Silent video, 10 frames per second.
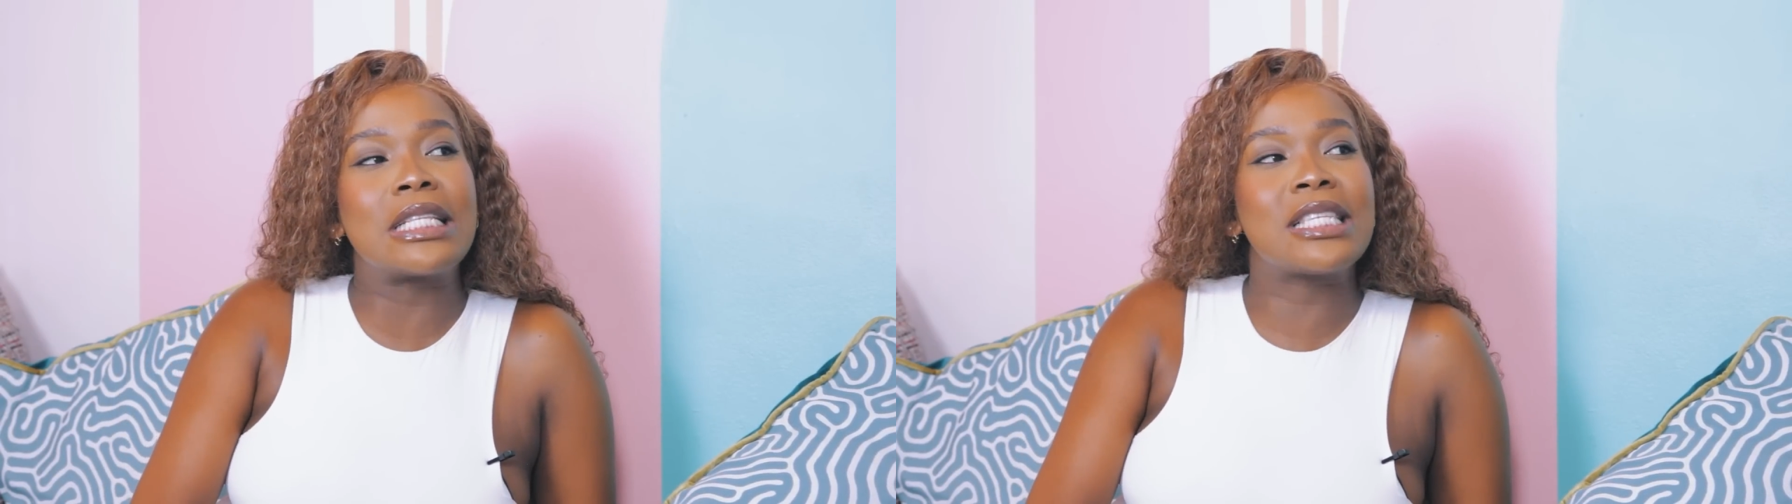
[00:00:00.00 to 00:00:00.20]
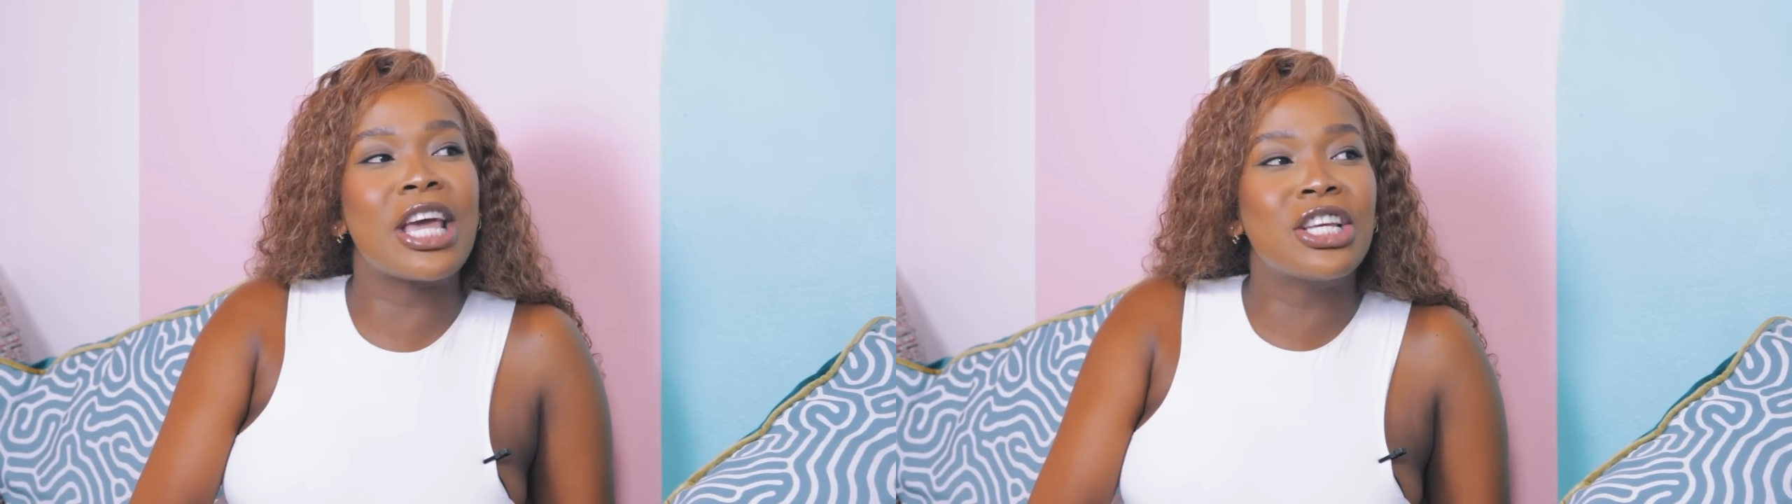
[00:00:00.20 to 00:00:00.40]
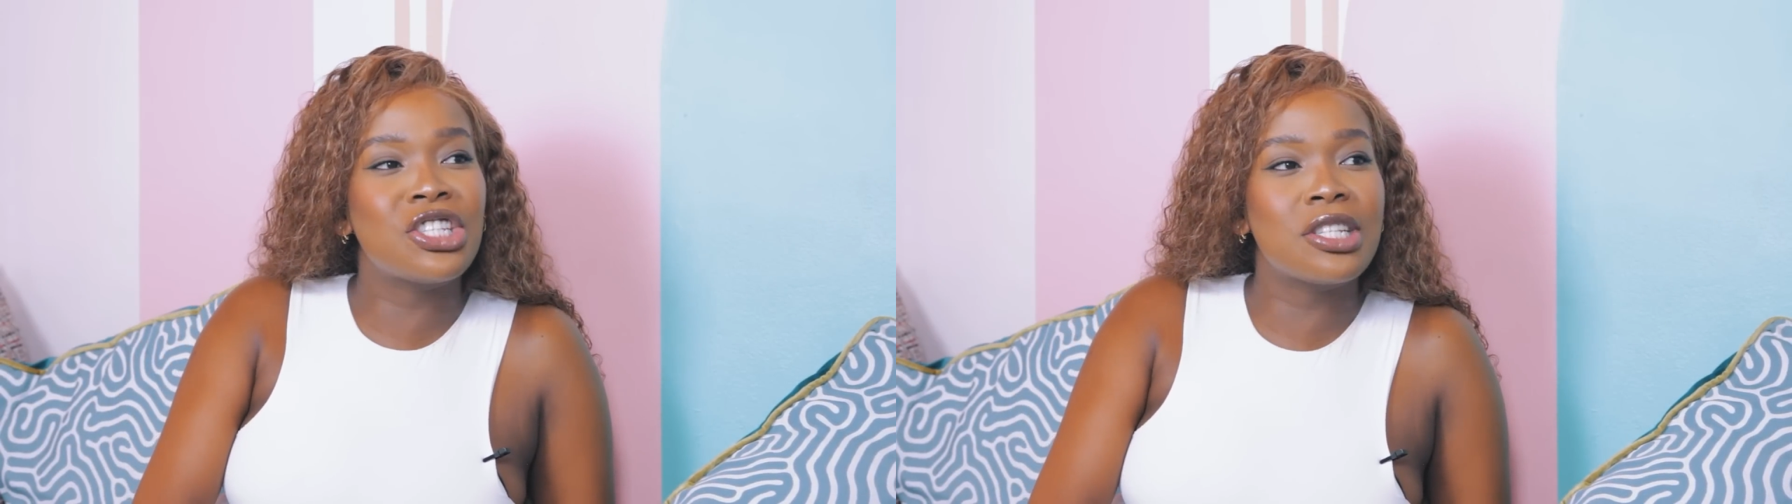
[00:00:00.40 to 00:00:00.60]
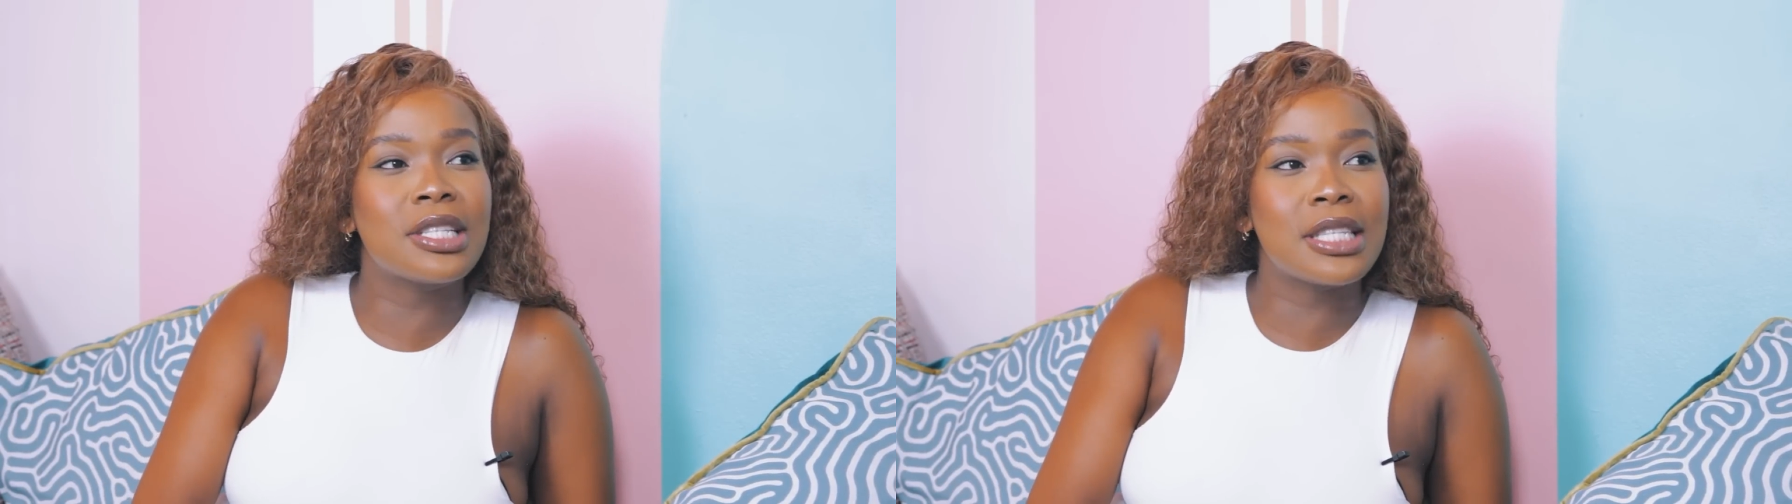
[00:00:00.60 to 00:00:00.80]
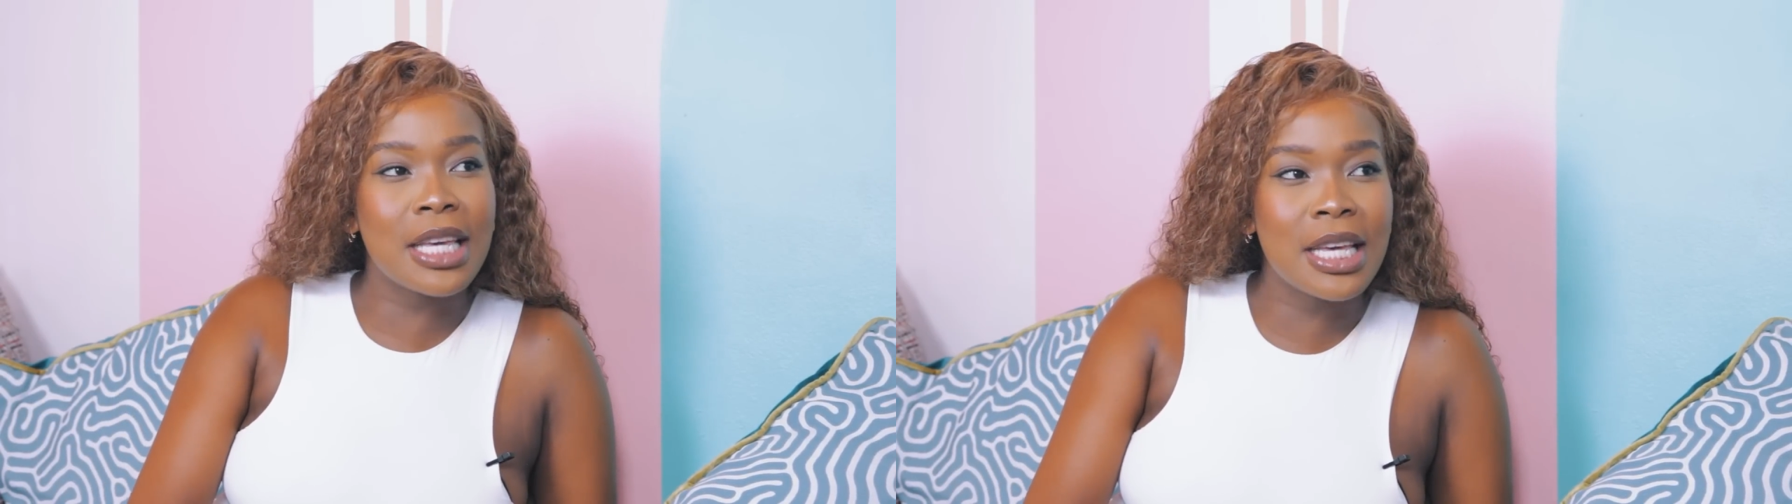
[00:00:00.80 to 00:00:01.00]
intentional
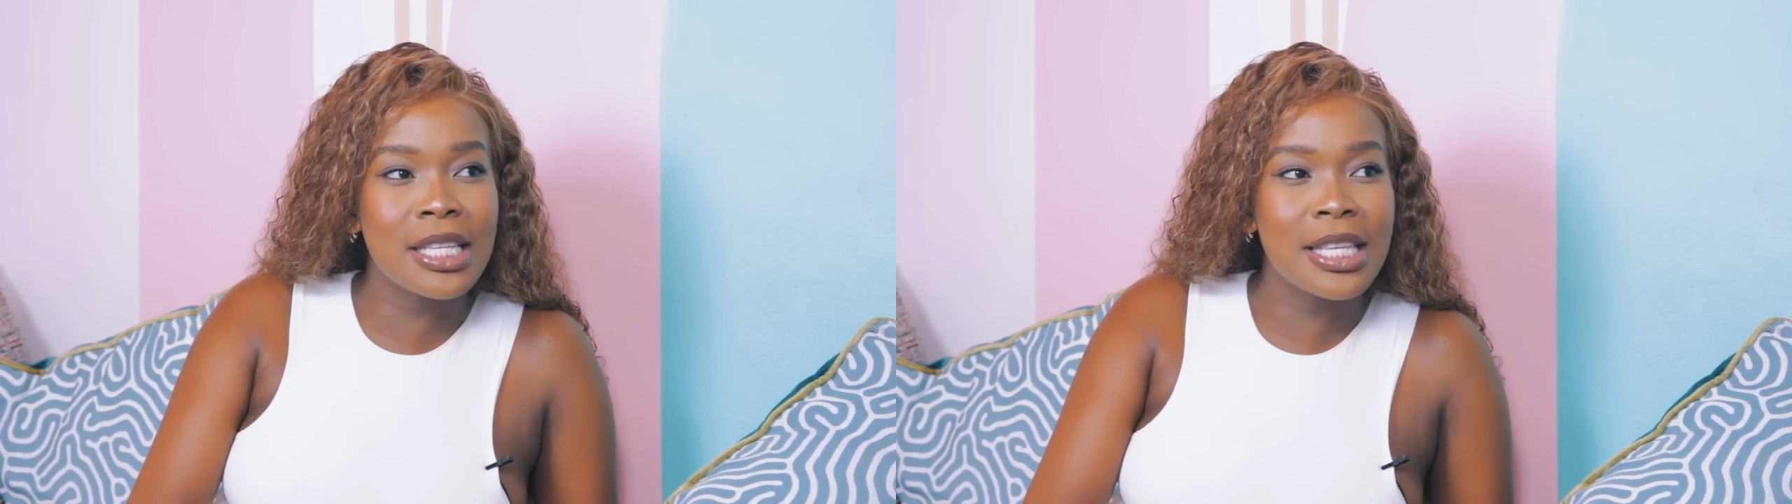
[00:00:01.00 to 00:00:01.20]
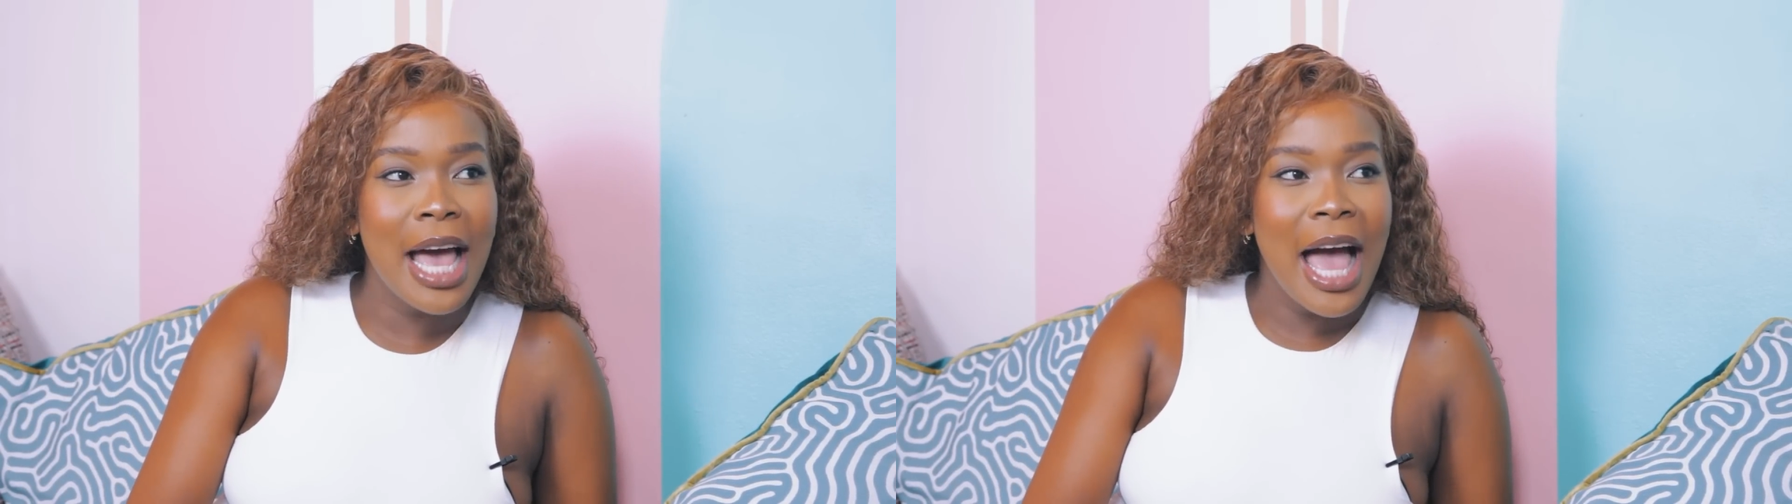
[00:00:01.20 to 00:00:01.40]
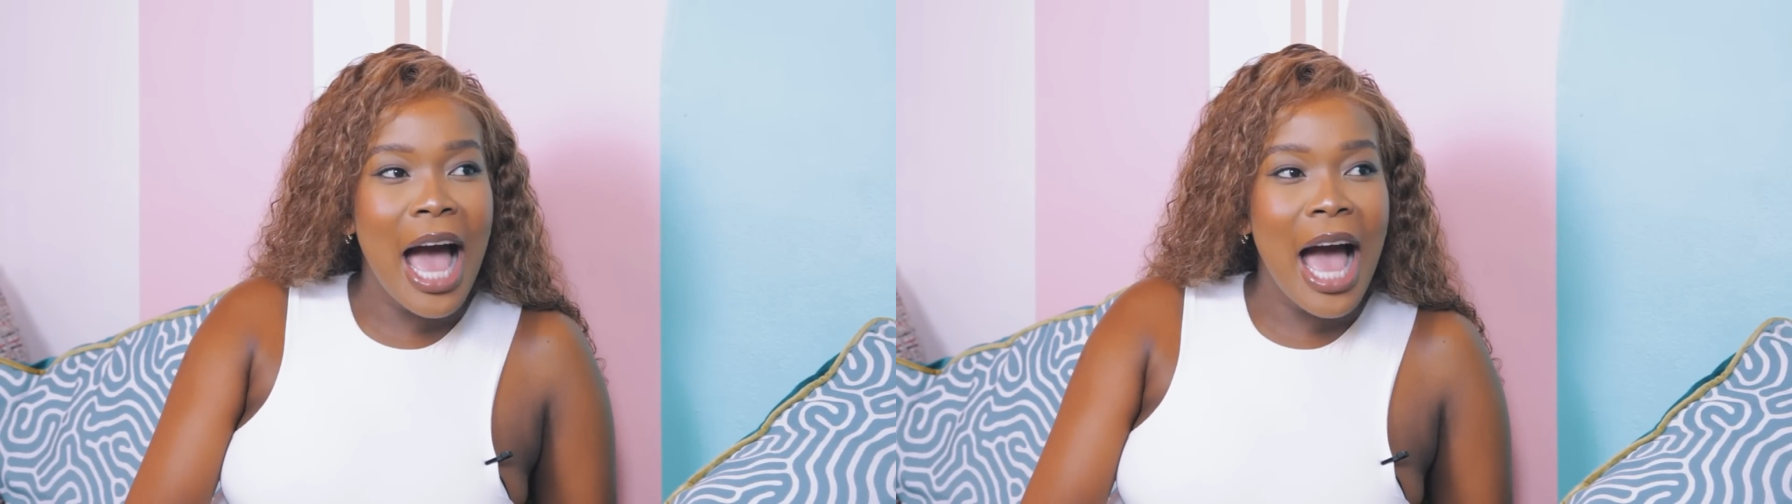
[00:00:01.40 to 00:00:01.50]
tease.